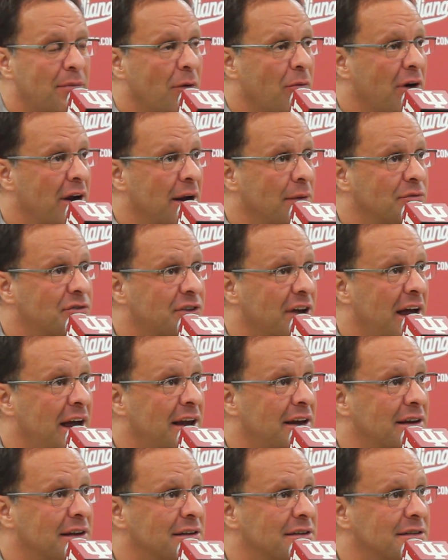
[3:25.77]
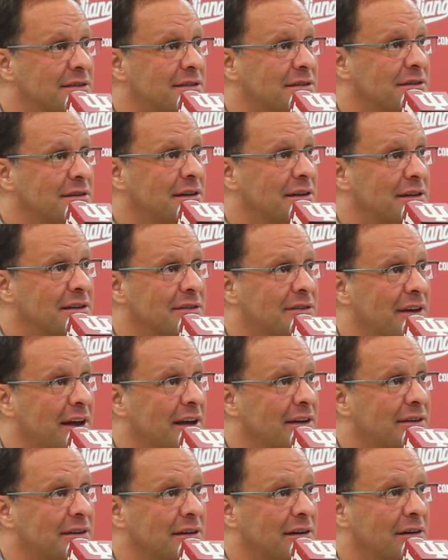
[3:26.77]
But what I'm saying is
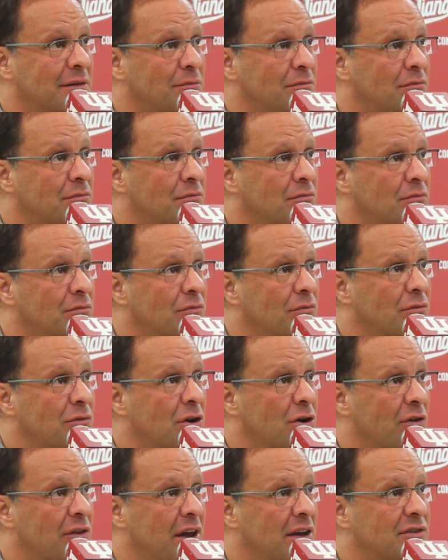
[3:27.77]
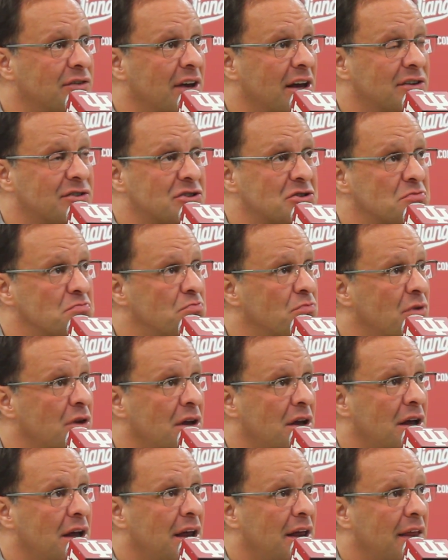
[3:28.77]
that, you know, that's.
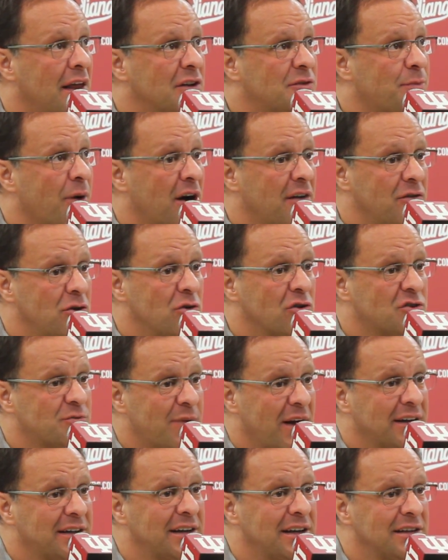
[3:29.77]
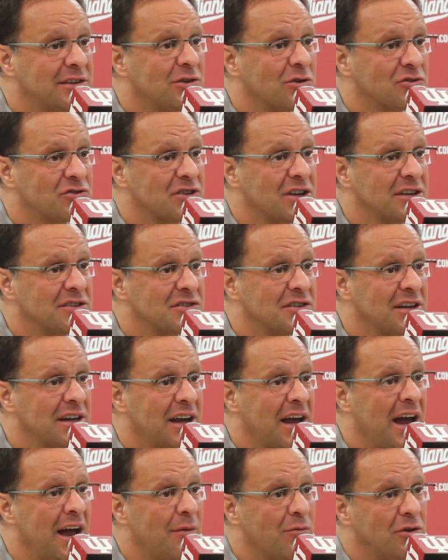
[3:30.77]
That's part of it. You expect to get those things in the
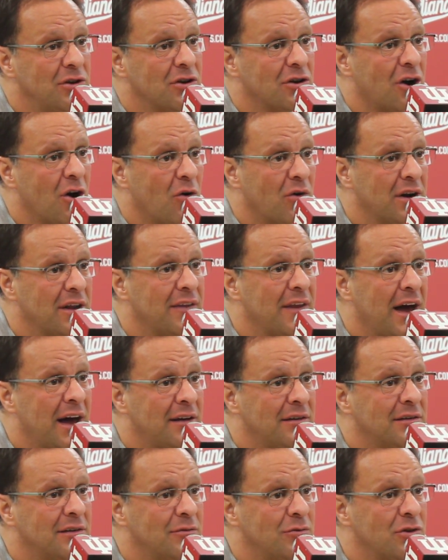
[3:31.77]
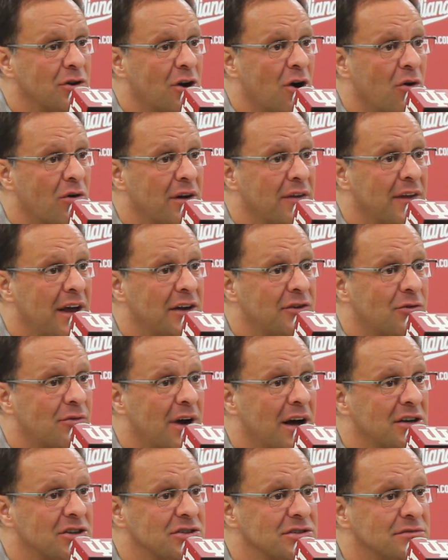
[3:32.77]
game when you're going in that
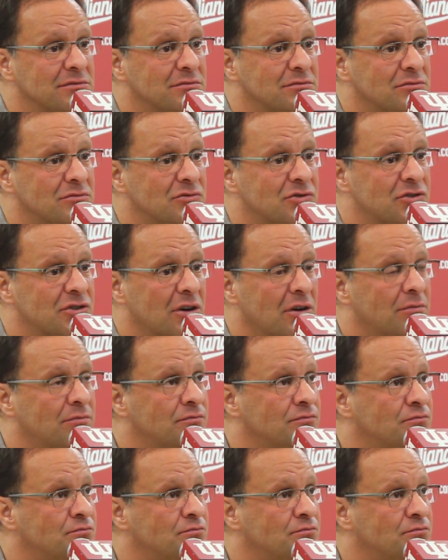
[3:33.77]
direction. So,